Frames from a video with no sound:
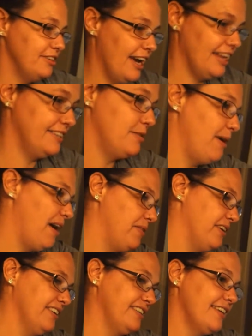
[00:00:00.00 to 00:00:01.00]
you guys about
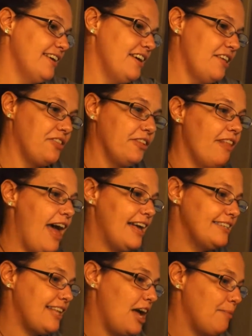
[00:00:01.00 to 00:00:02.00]
this. The
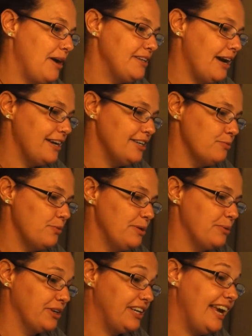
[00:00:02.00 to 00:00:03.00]
last time I dyed it, we
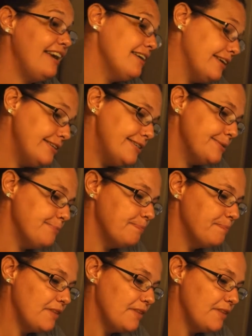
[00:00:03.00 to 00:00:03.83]
were kids,